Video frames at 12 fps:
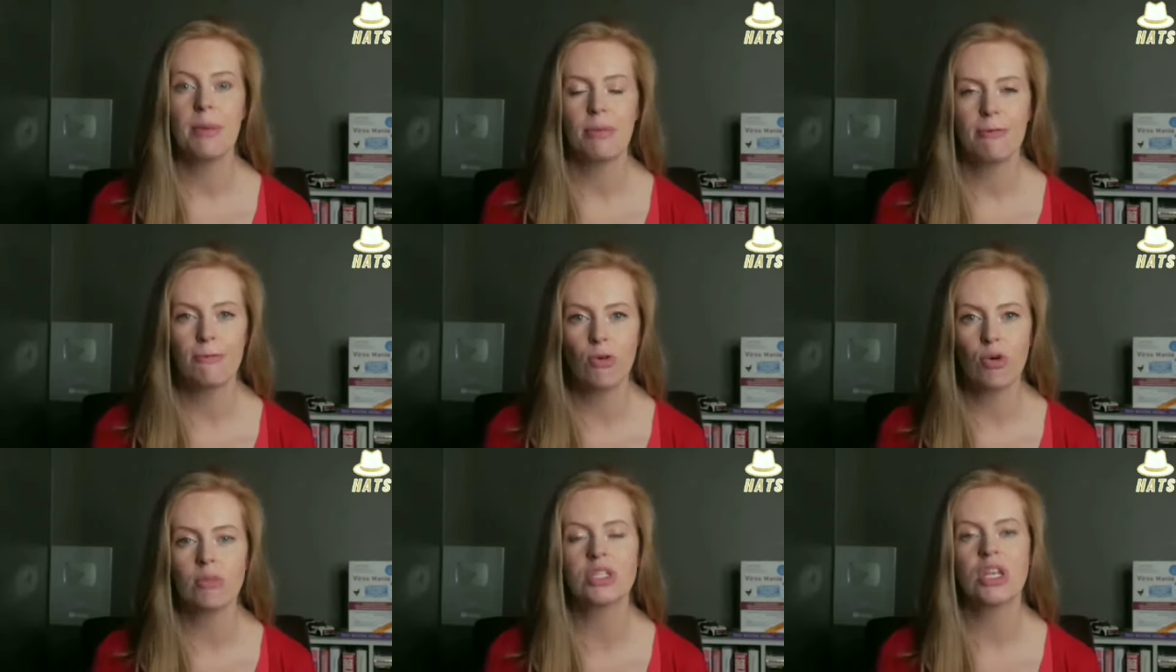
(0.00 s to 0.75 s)

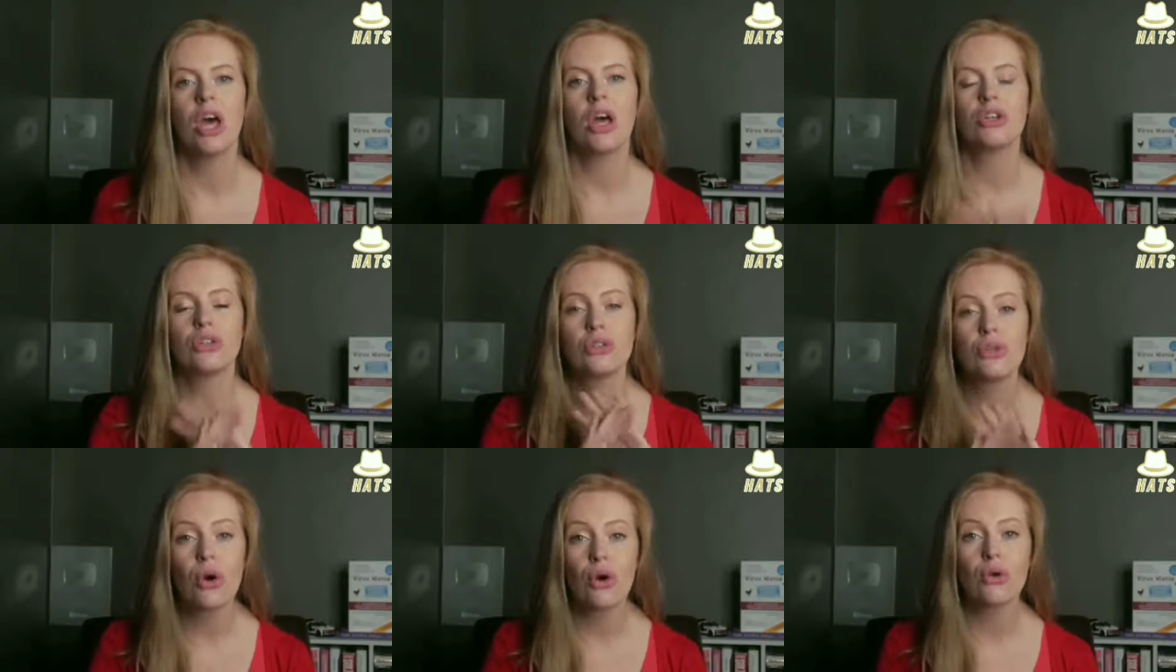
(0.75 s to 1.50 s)
performed
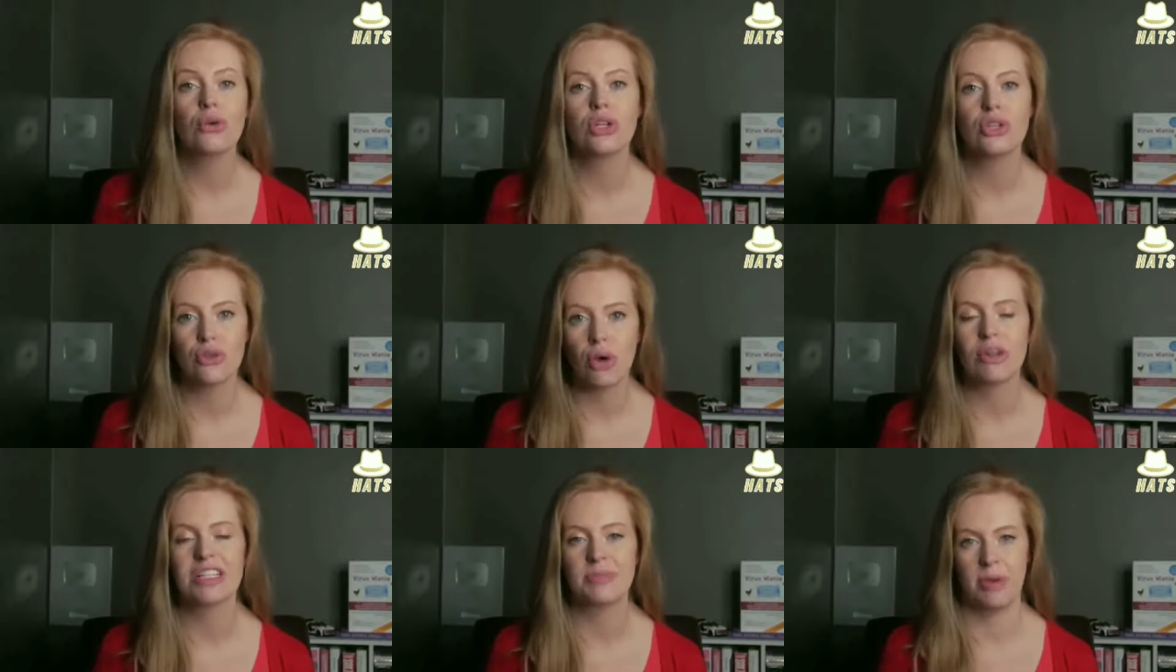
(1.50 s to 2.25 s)
no
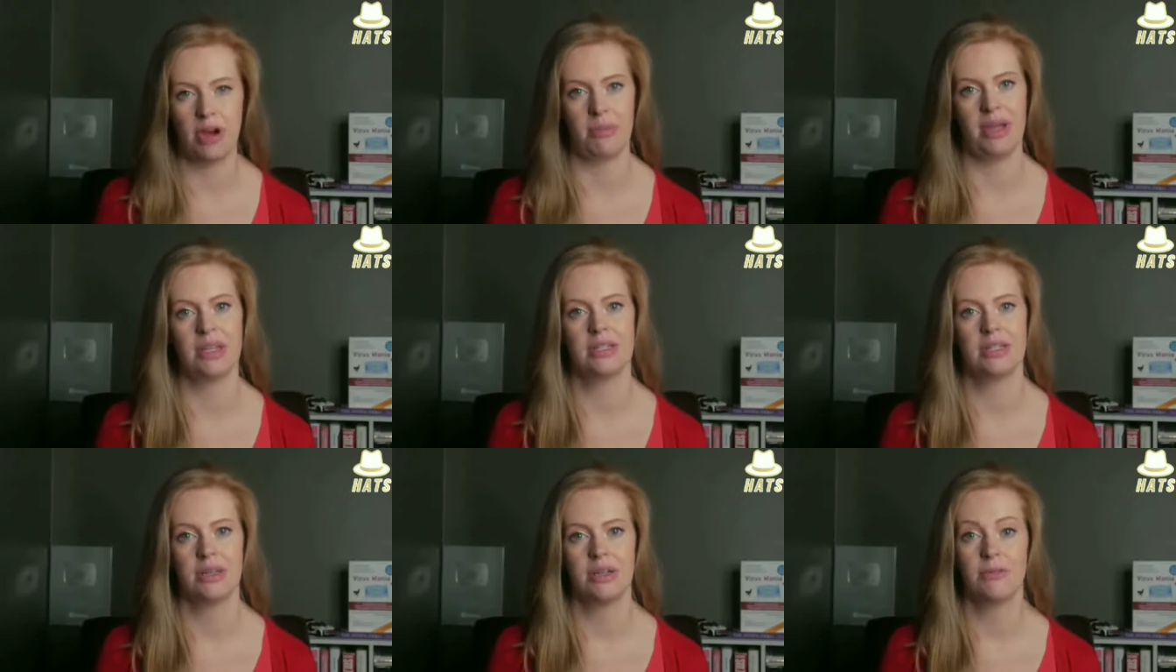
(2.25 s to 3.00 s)
control
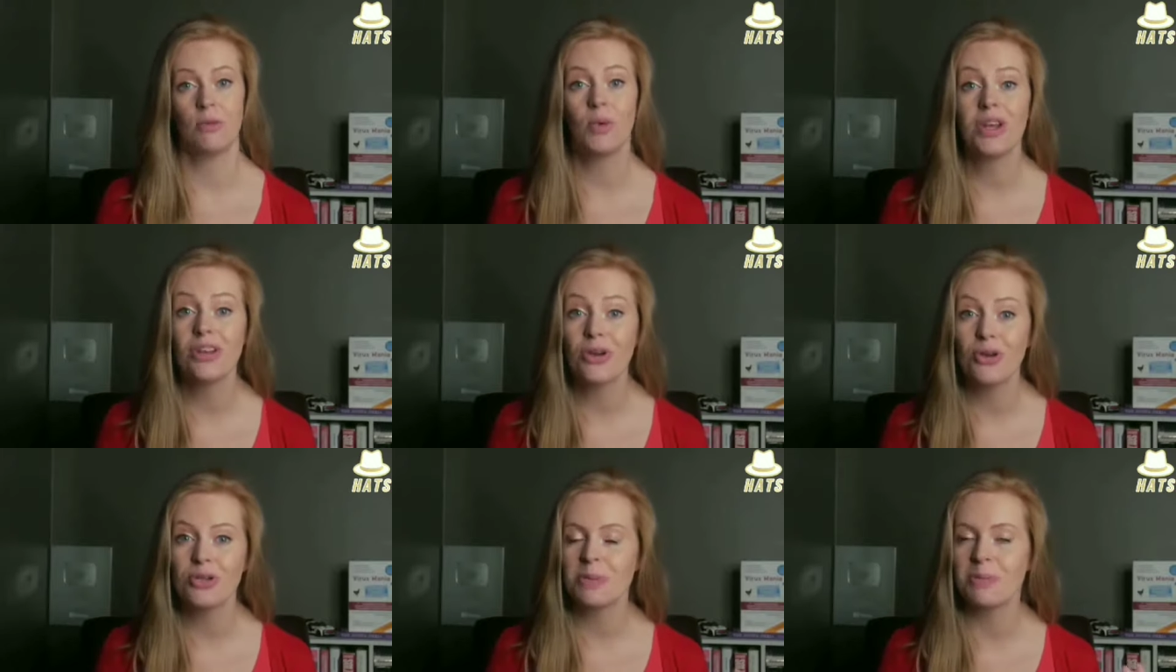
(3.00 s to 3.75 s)
experiment for what are
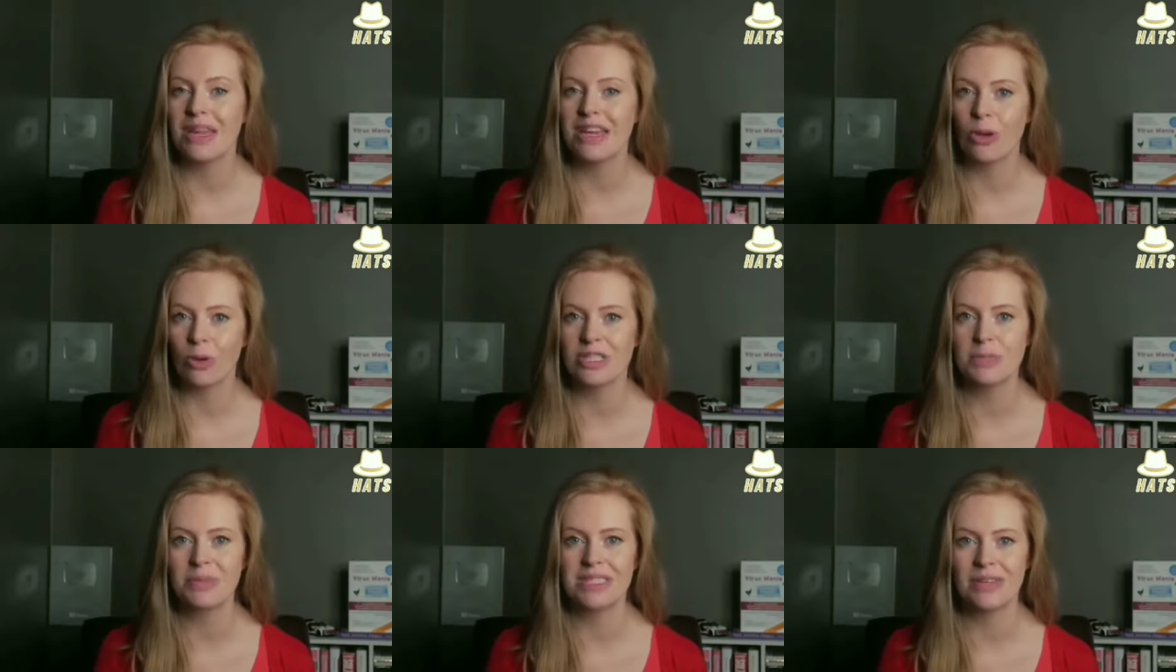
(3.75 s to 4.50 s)
known to be
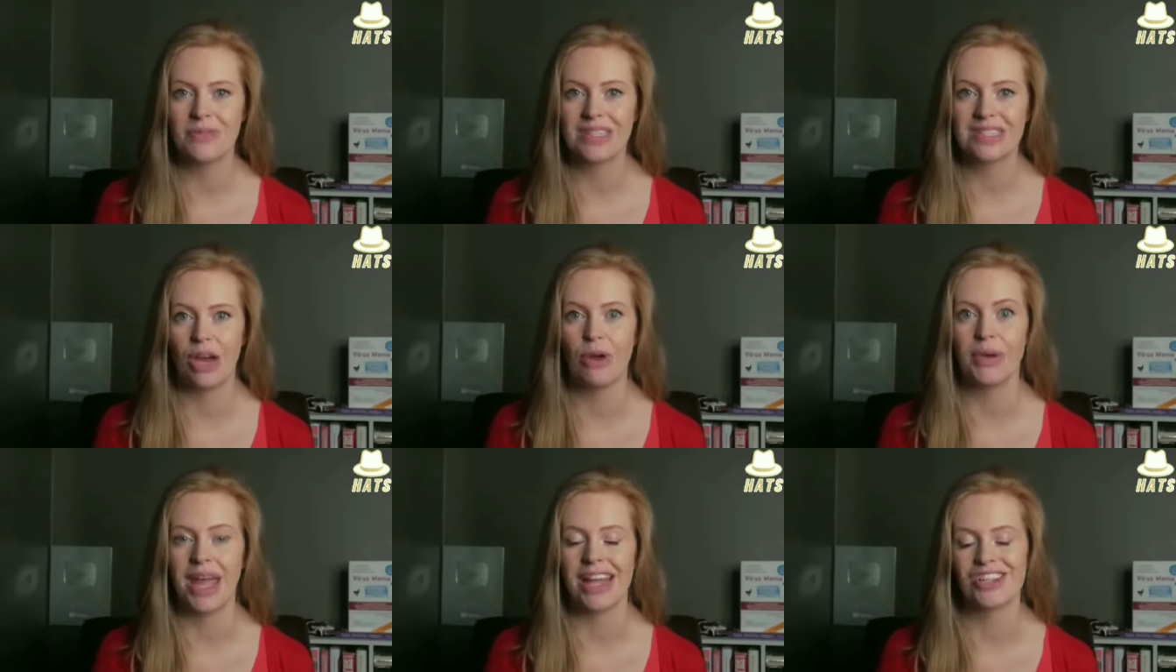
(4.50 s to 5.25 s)
non-specific cell
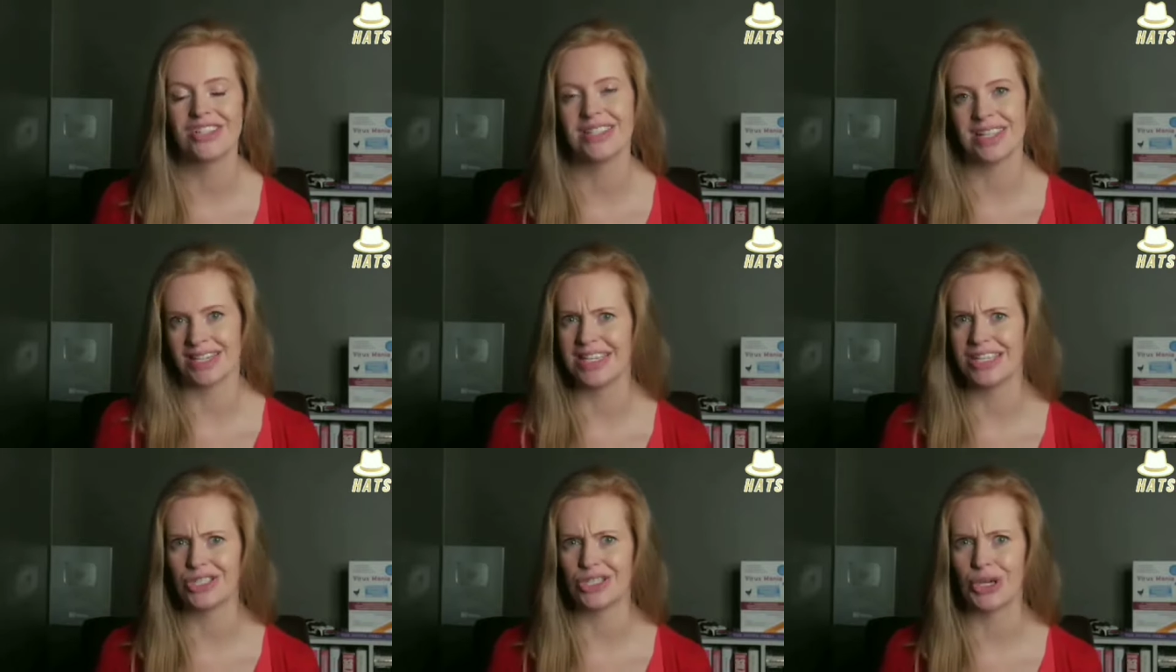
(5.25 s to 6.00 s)
reactions in a
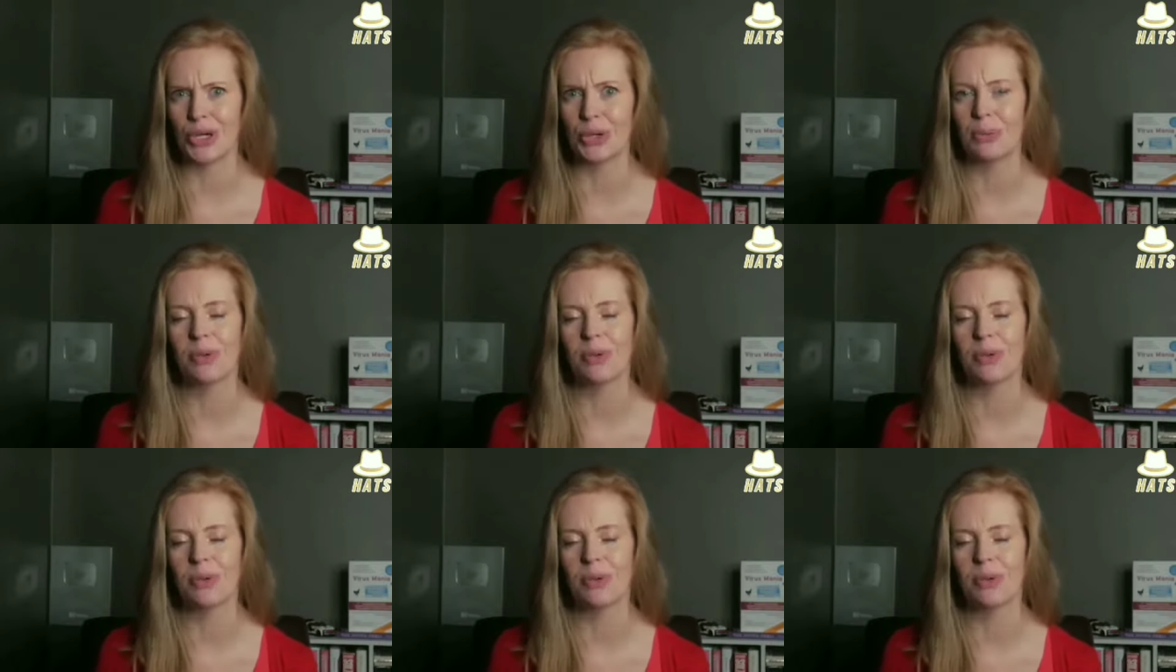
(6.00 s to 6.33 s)
test tube.